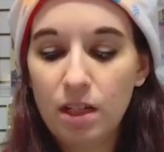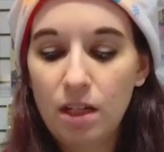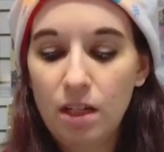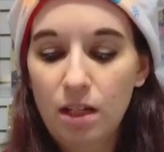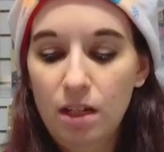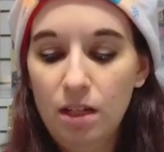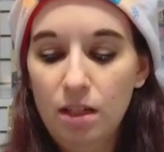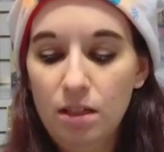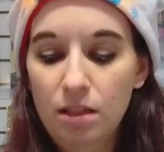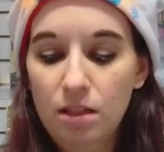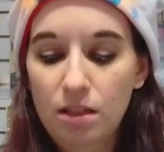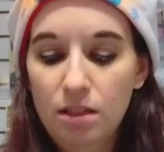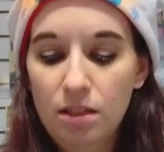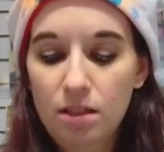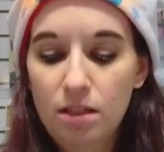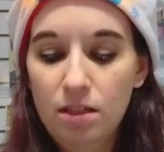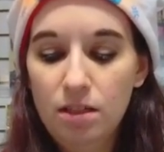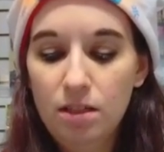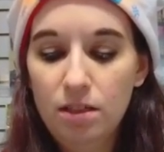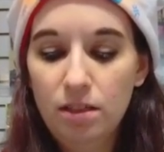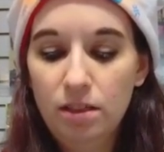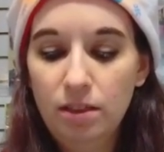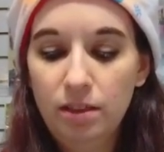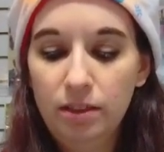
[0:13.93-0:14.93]

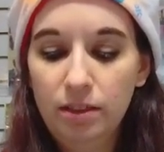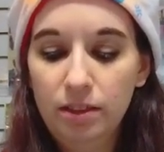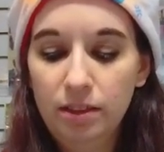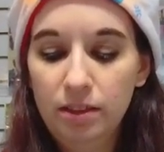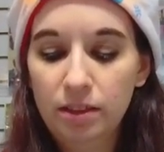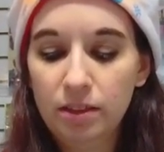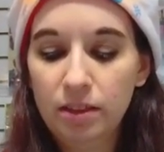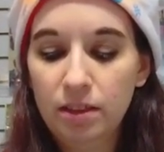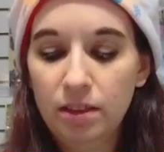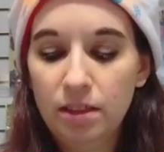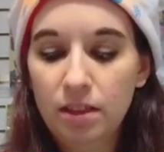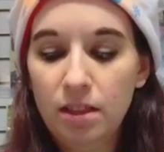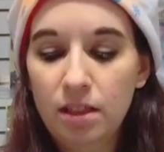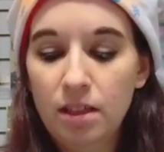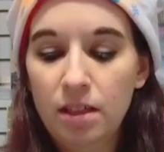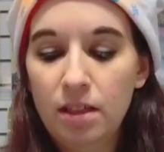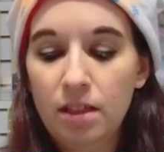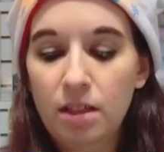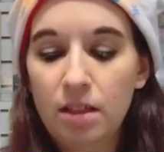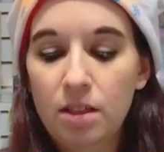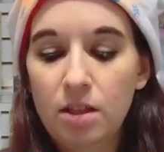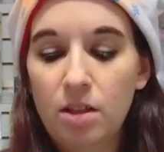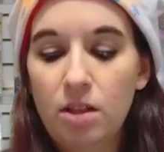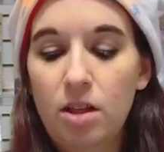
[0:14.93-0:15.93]
Uh -huh.
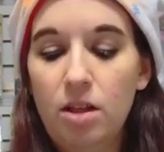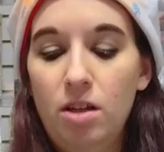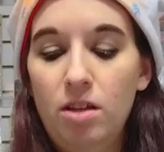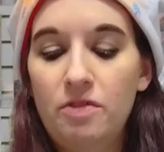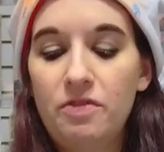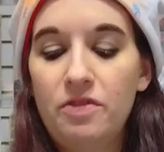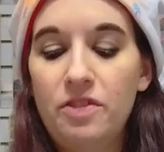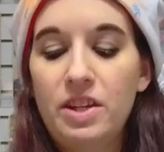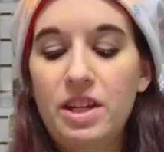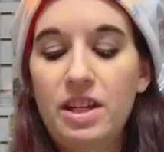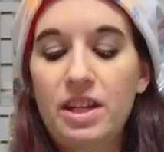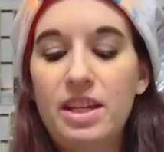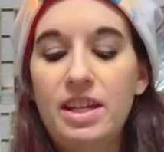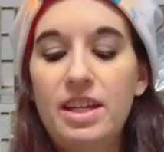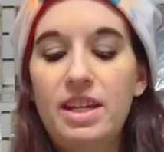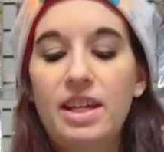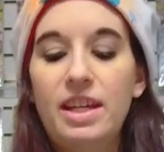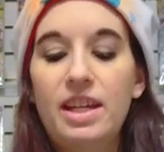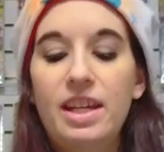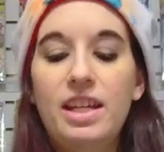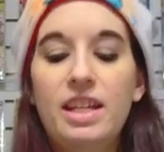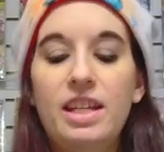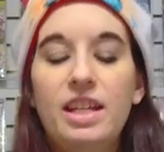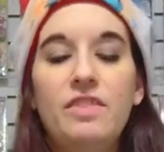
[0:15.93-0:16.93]
All right.
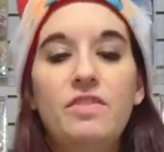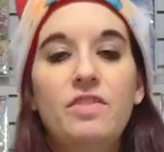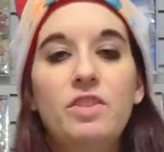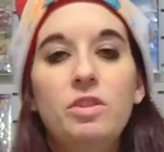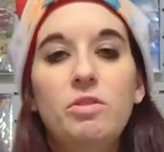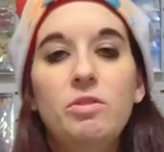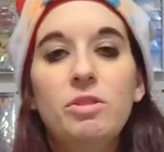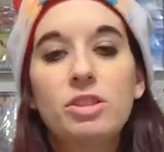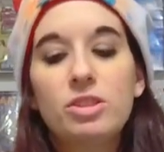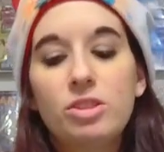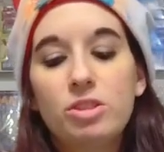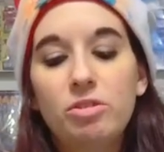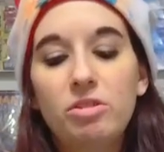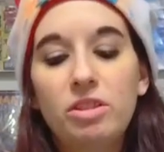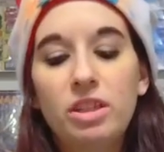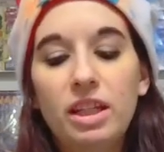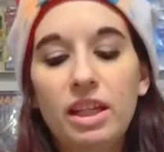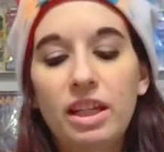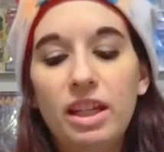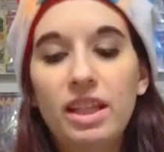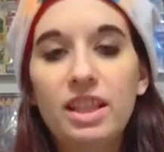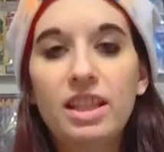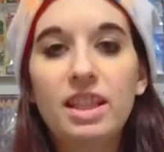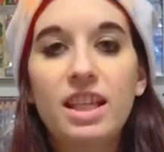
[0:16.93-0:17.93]
And if you are tuning
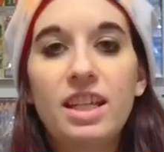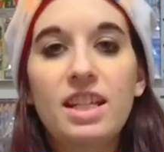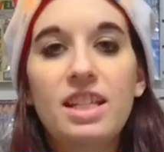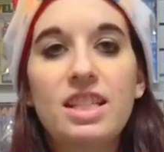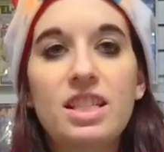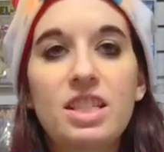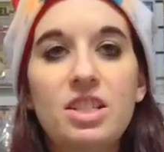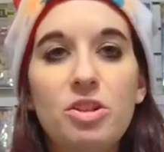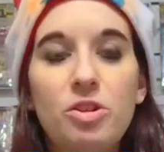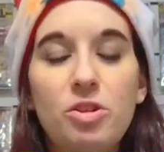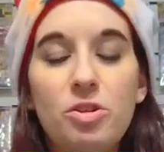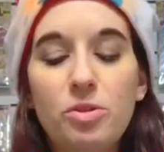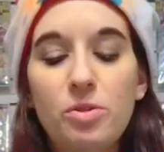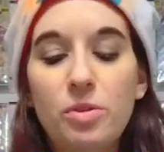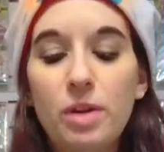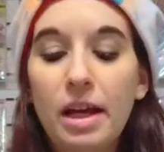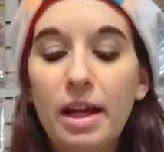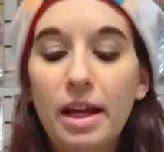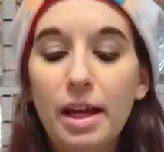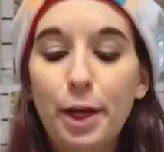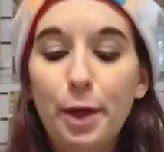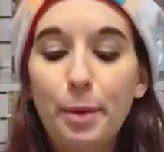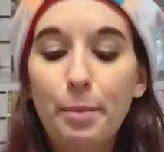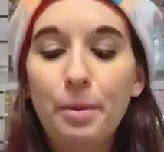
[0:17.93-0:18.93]
in, let us know
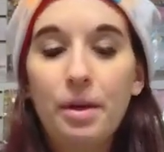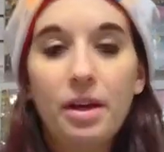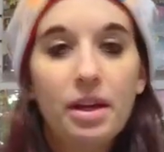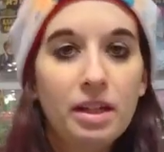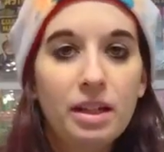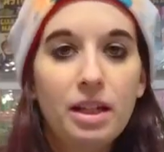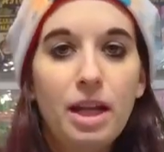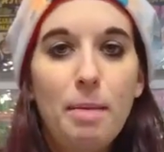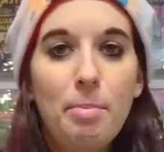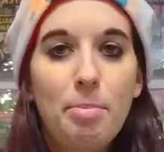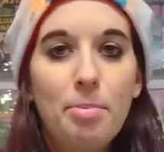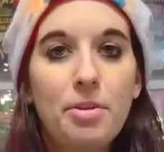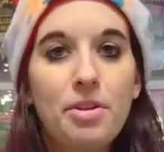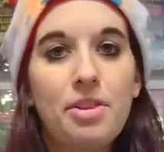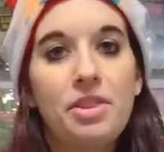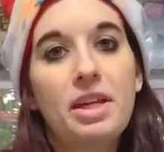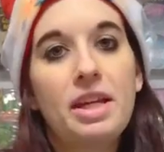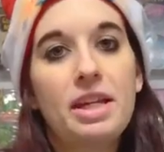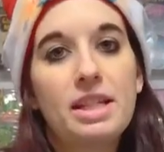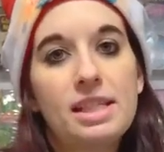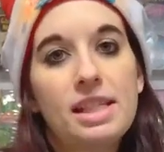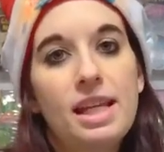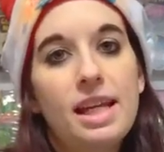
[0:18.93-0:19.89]
um, a couple of things.